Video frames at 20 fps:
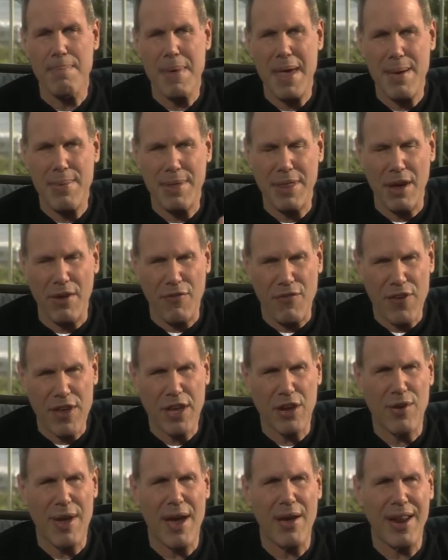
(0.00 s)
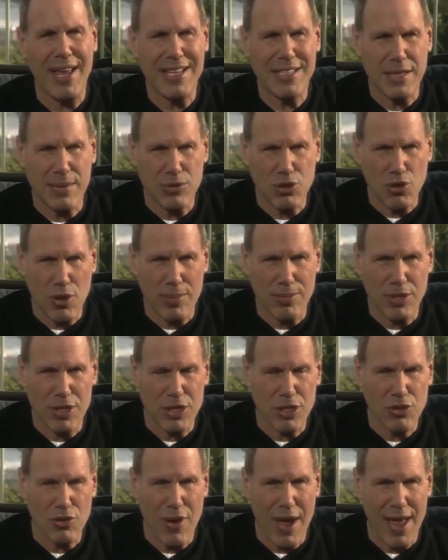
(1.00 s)
Maybe they'll figure out a
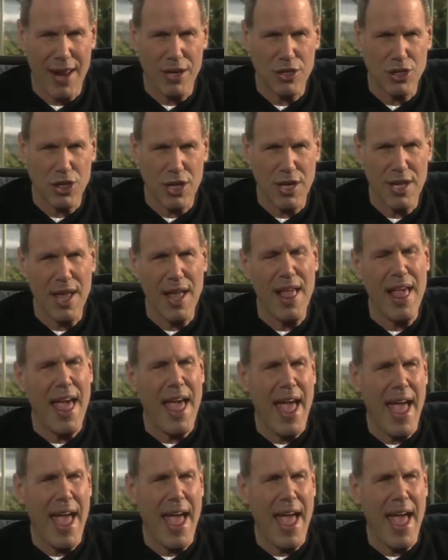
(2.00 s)
subscription strategy.